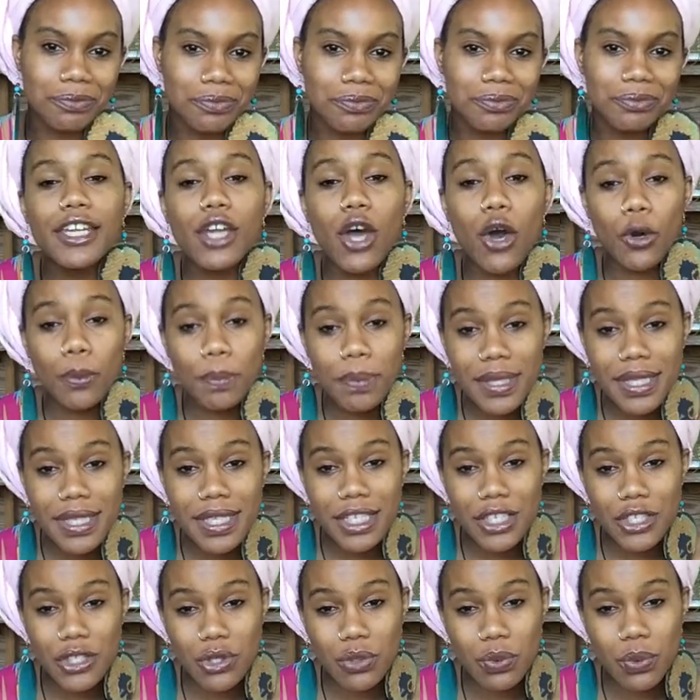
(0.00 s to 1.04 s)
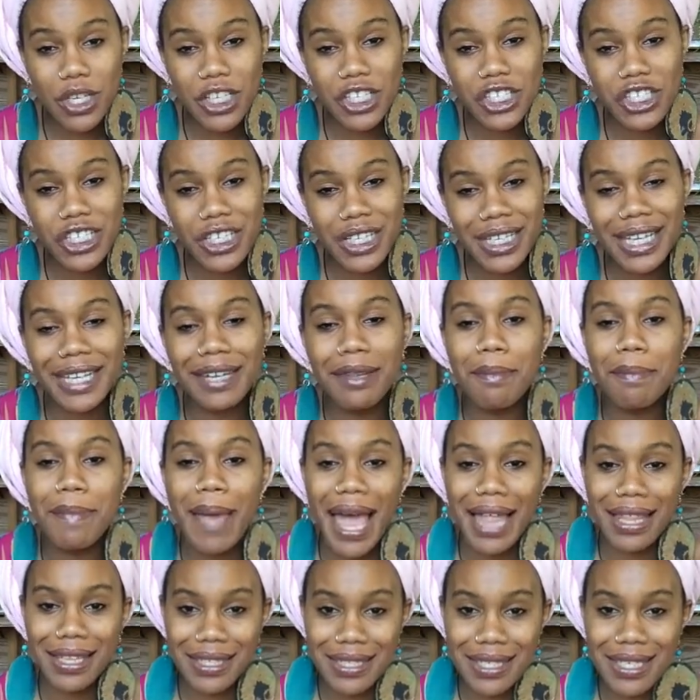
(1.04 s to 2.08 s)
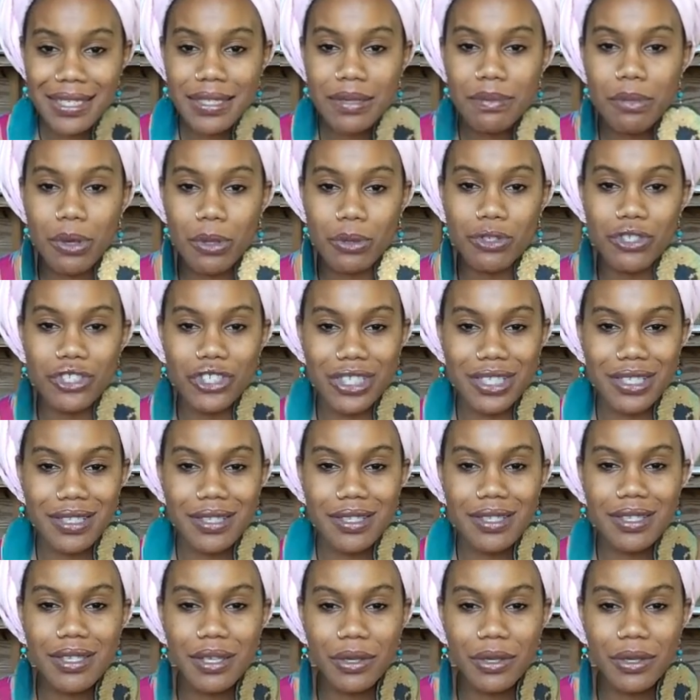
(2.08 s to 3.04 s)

It opens intuition and it balances emotions.